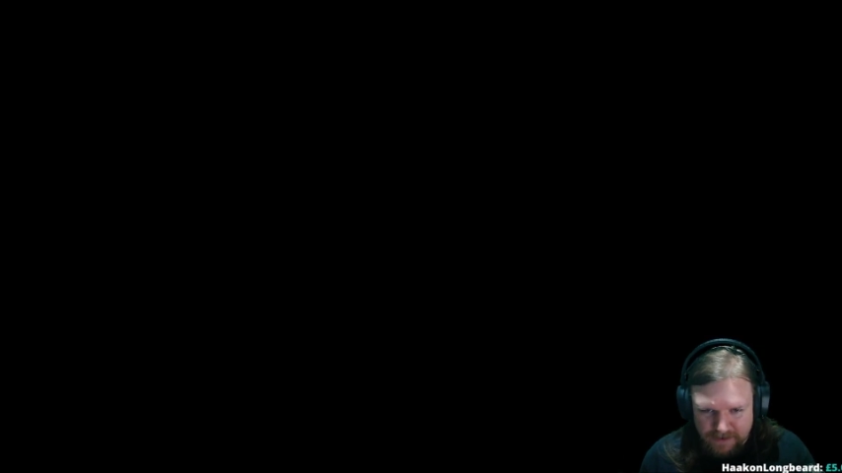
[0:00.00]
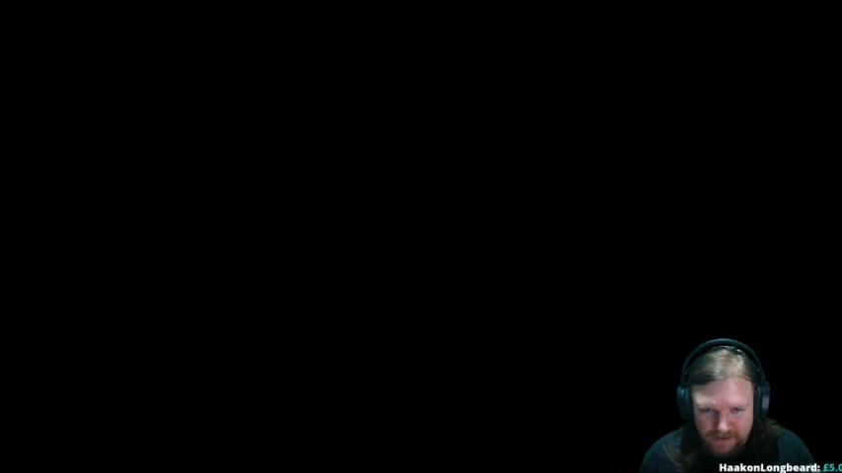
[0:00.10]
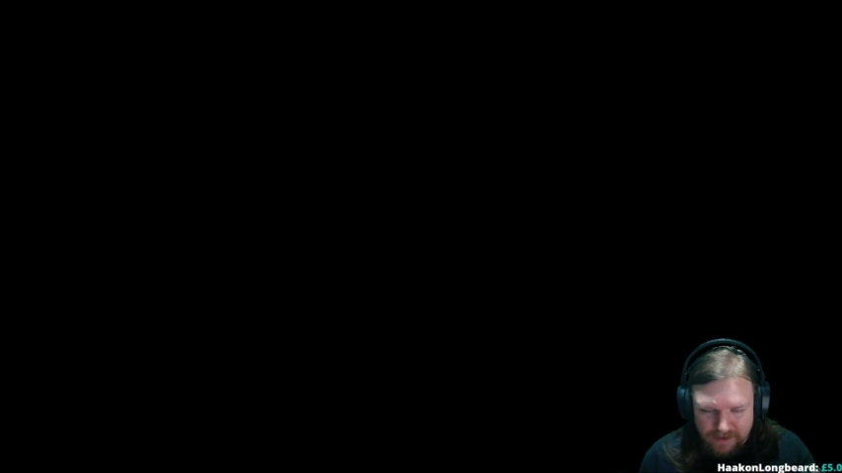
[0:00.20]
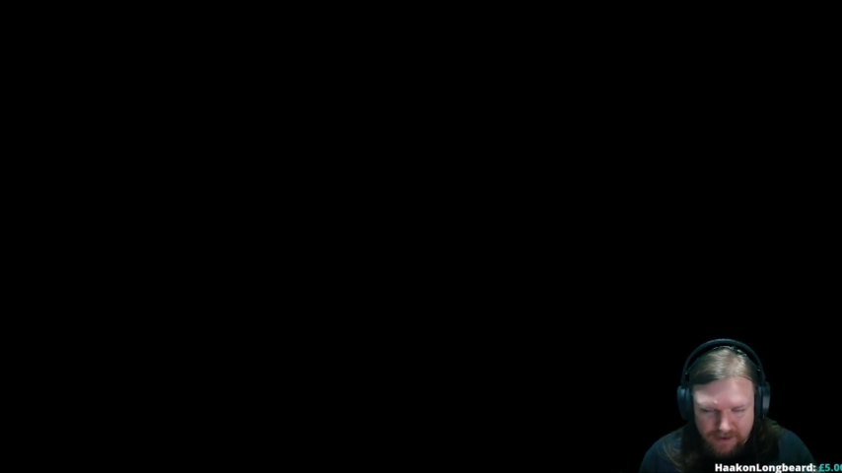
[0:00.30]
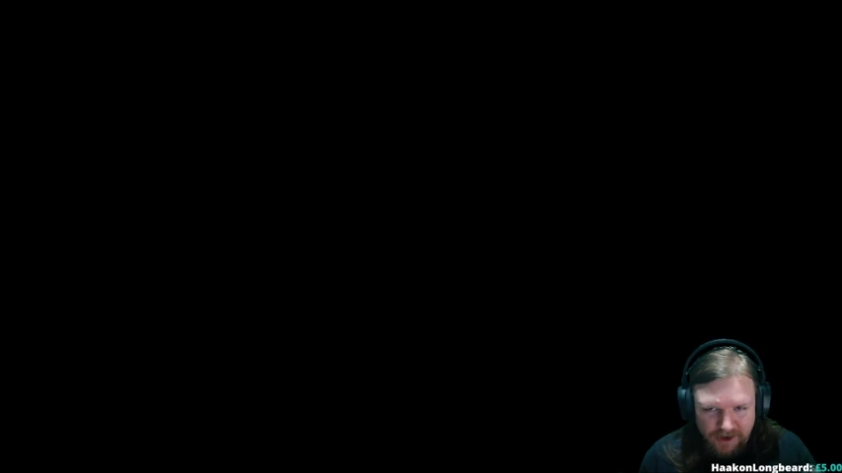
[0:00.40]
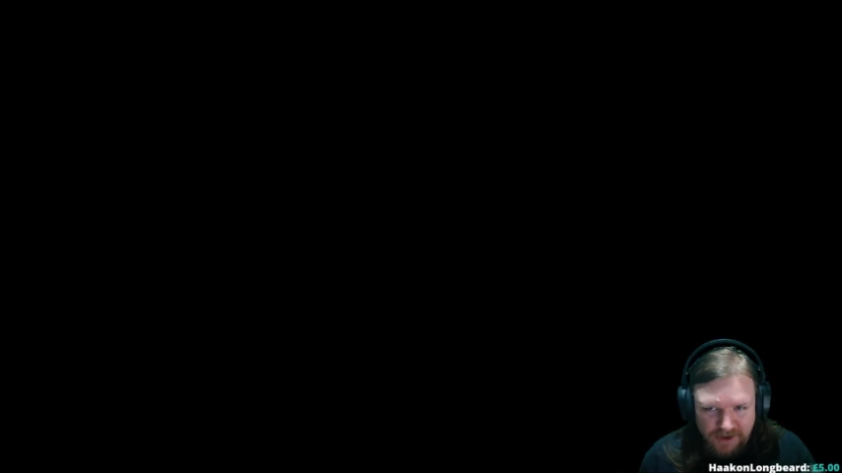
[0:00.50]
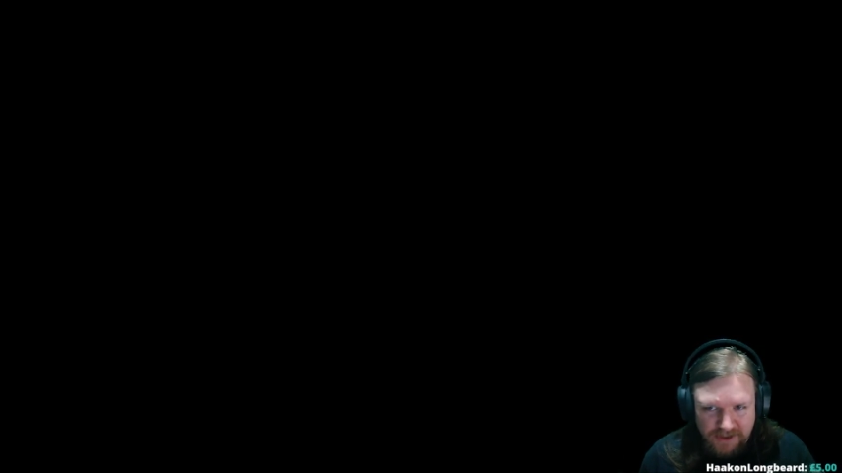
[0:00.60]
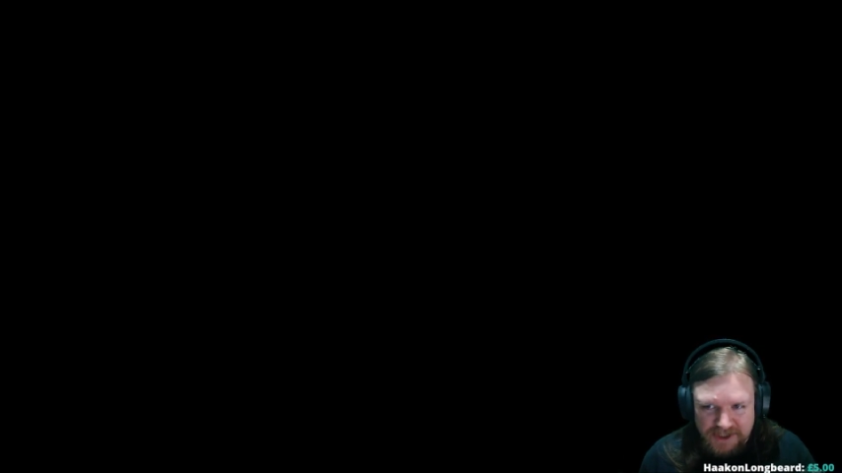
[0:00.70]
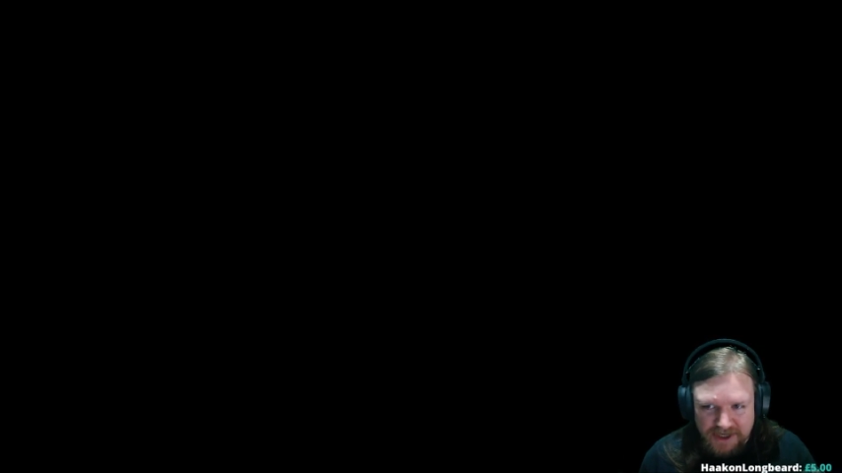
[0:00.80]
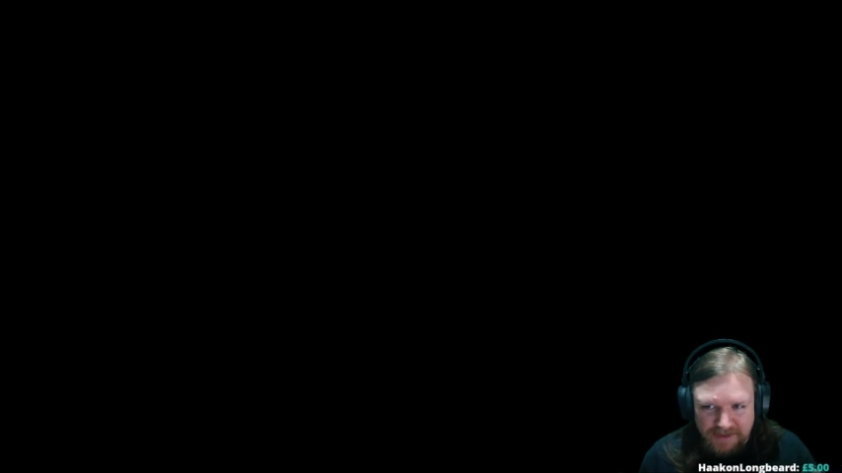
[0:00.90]
I only
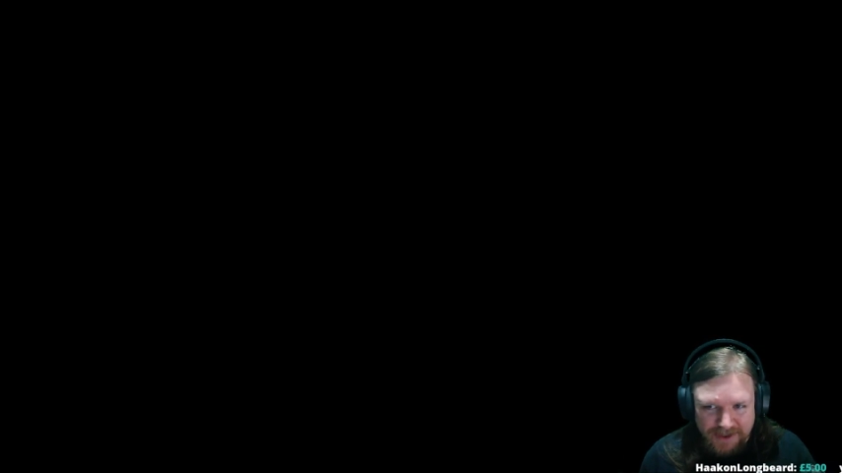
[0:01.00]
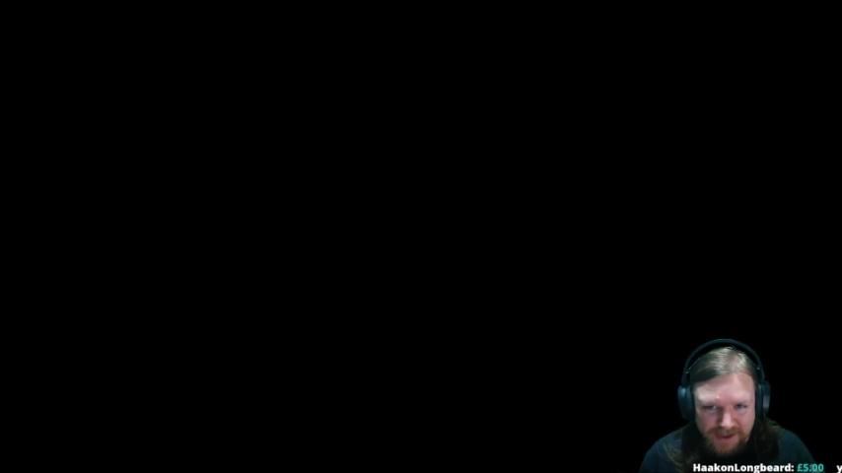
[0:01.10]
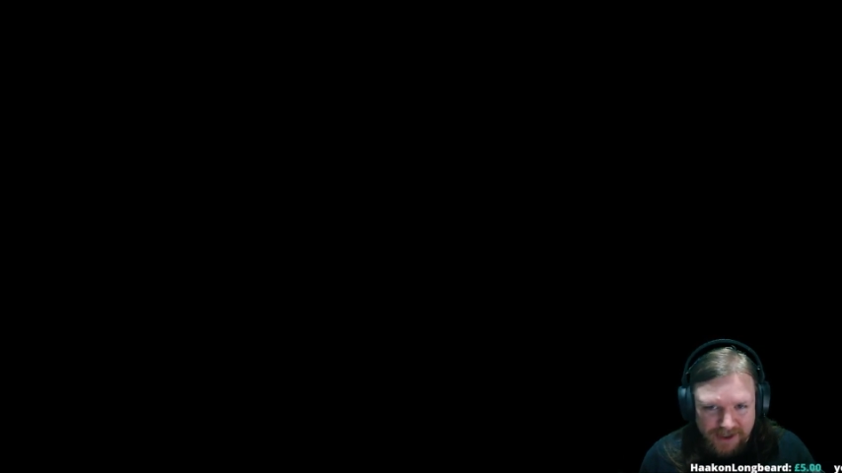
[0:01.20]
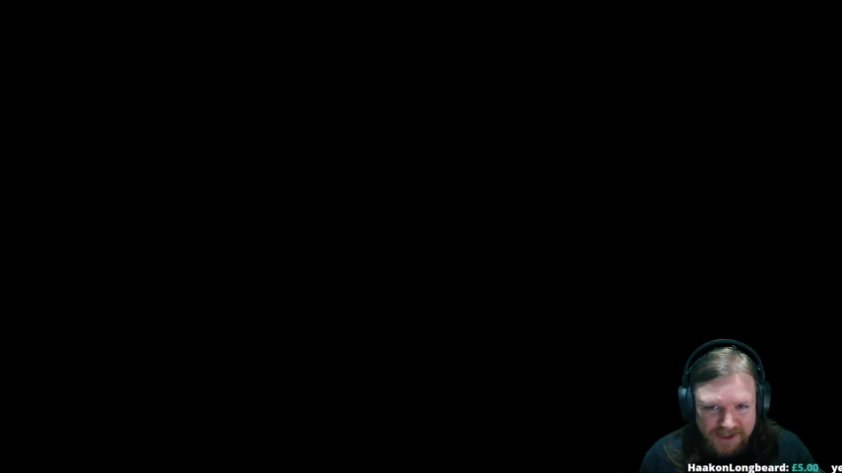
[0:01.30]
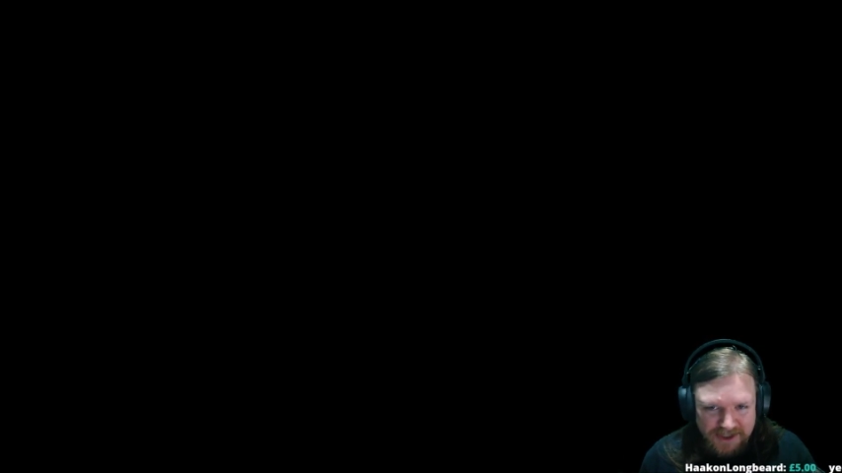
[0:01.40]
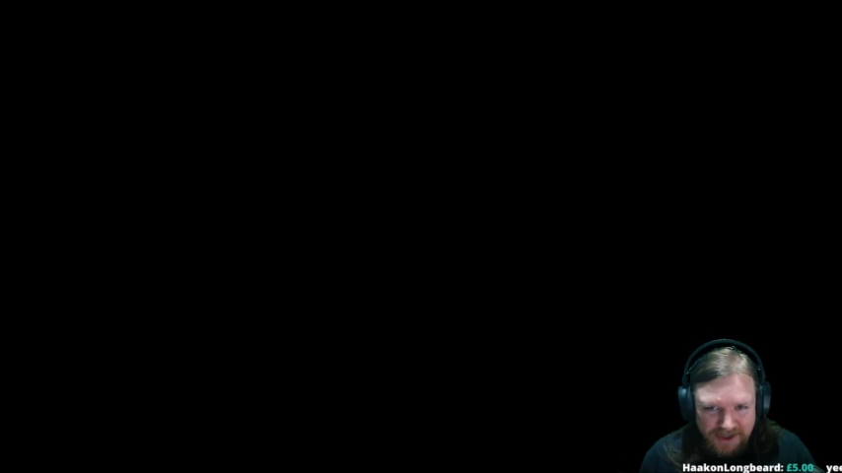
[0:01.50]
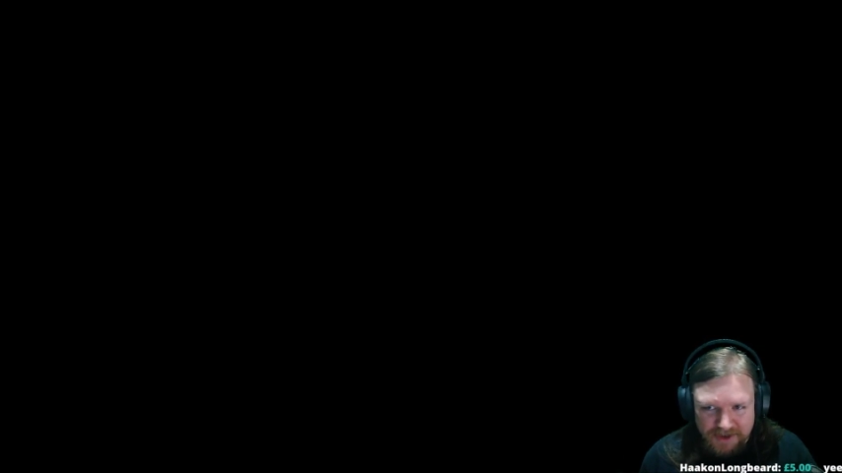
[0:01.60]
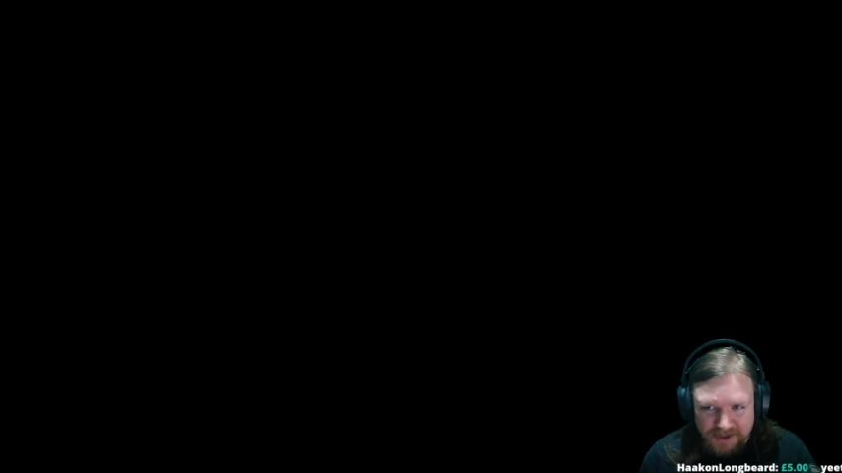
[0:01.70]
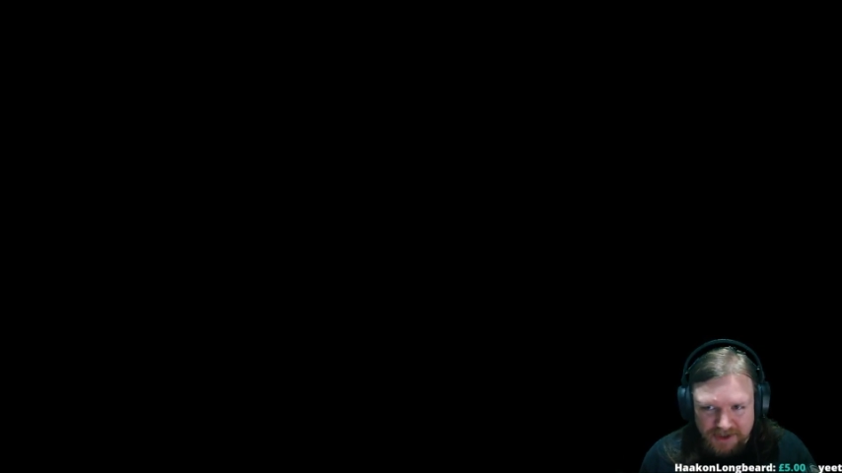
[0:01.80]
disabled it last time because it